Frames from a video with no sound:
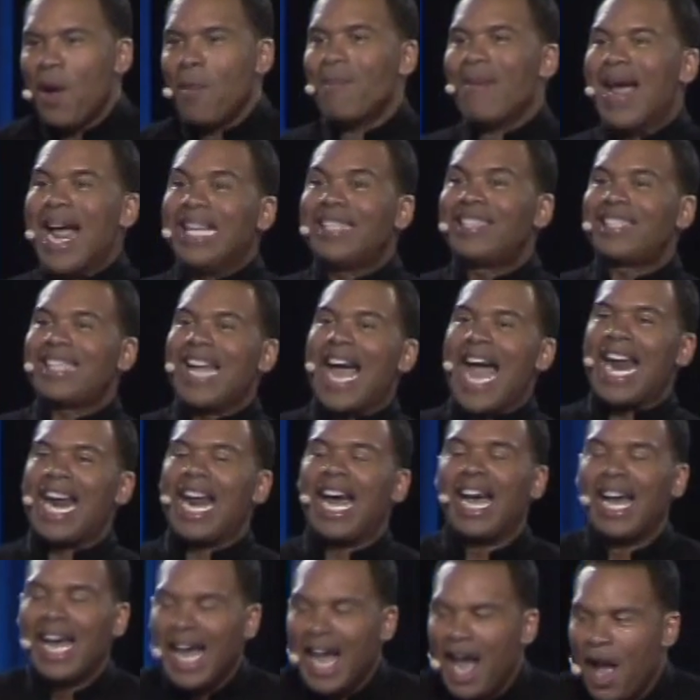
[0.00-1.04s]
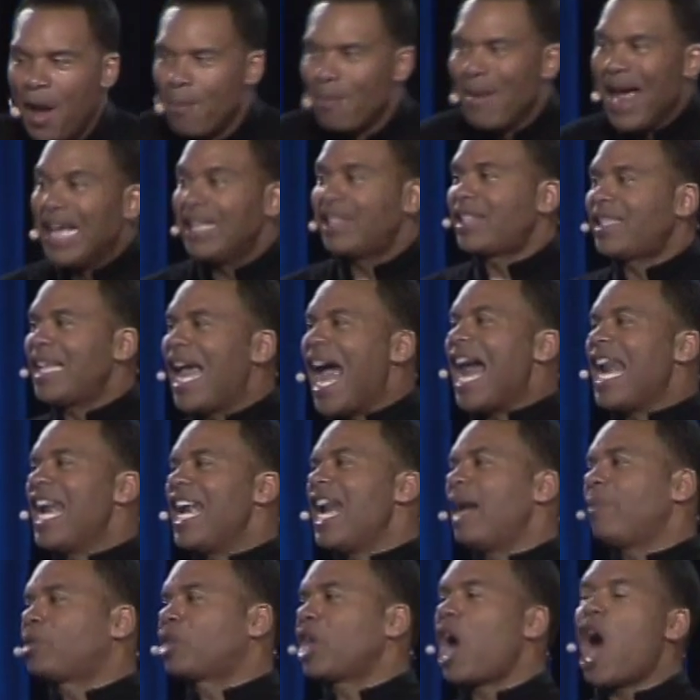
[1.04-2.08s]
me standing
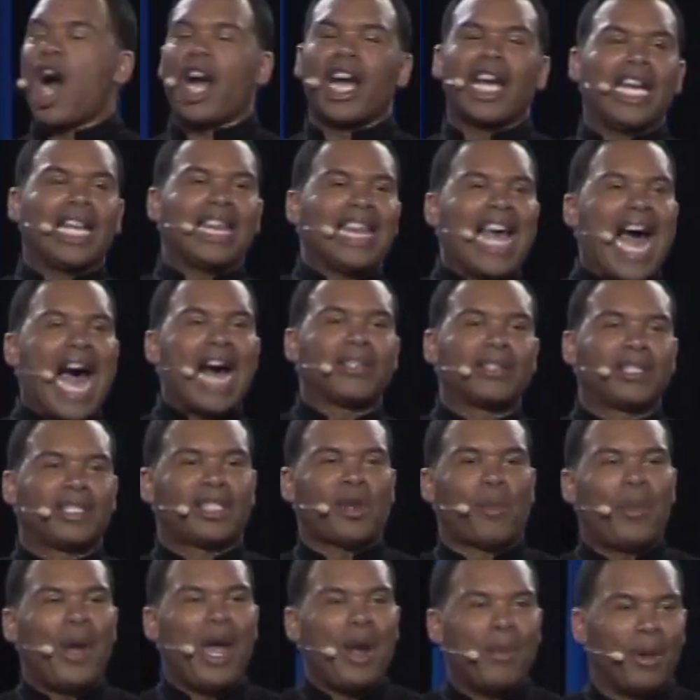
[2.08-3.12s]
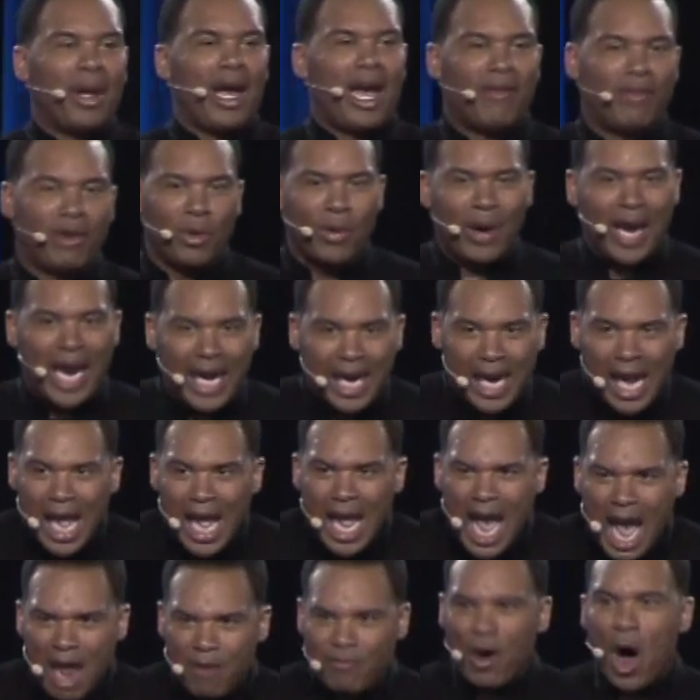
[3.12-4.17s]
up talking to thousands of people every week,
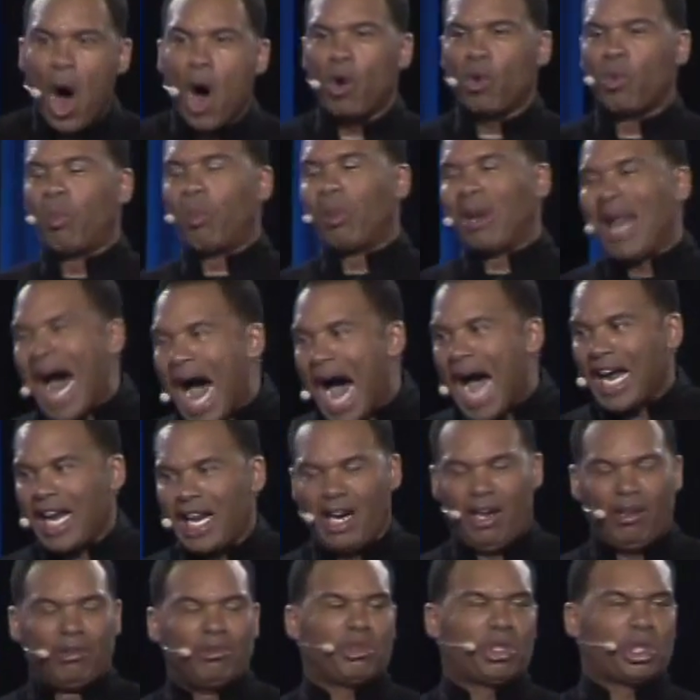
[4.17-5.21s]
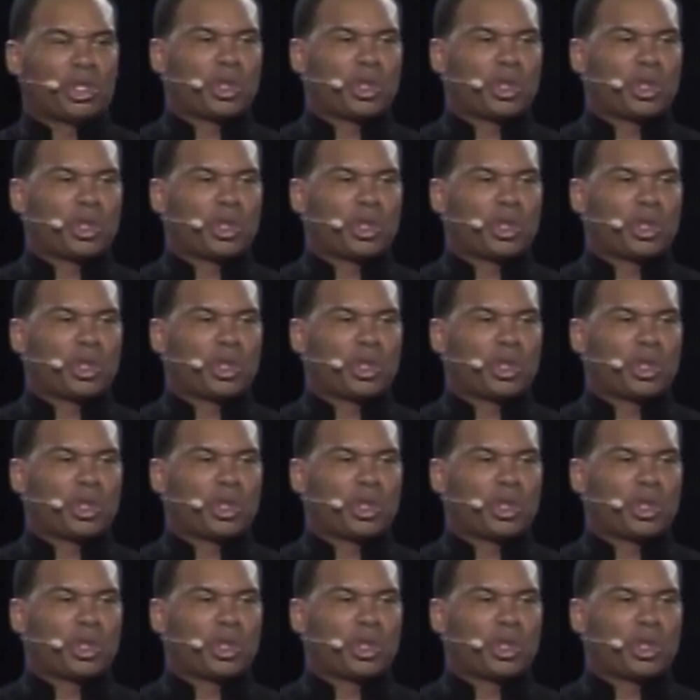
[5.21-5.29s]
and folk blogging and